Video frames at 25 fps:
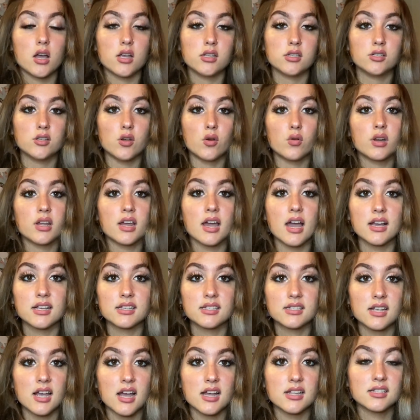zodiac
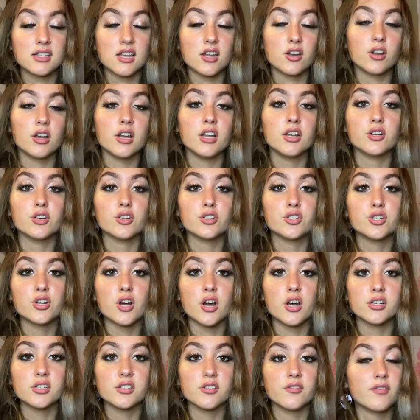signs that are in your
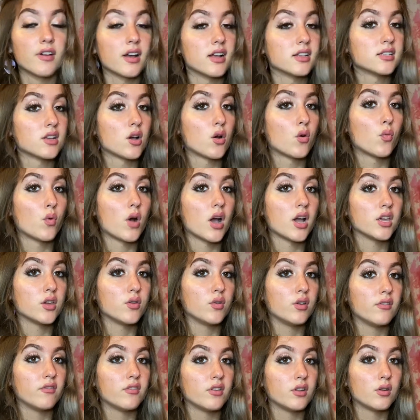chart to find out why you
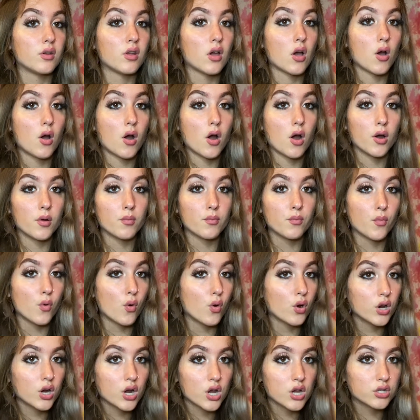even are
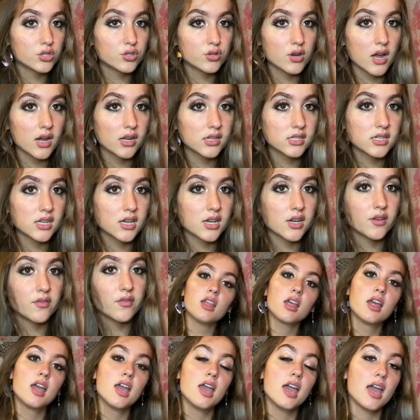more attractive.
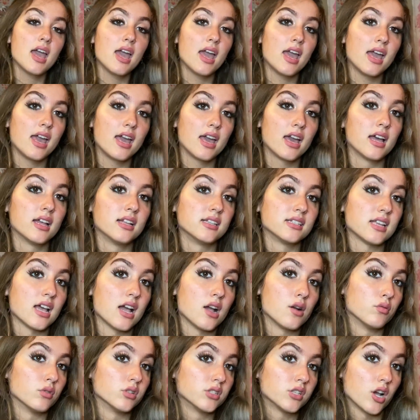And
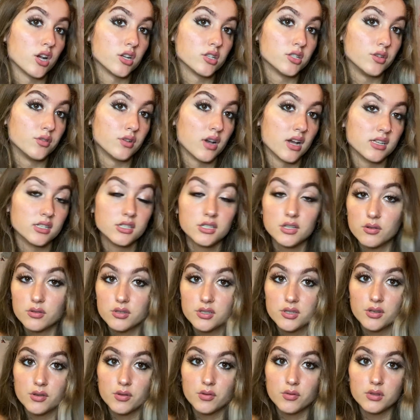I will talk to you guys so
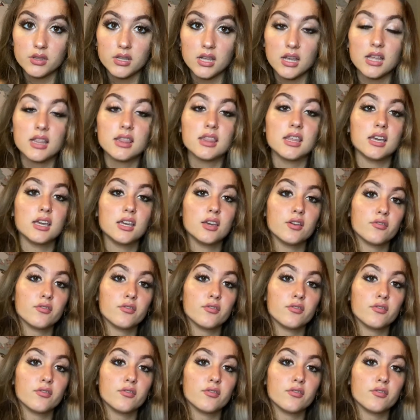soon. Thank you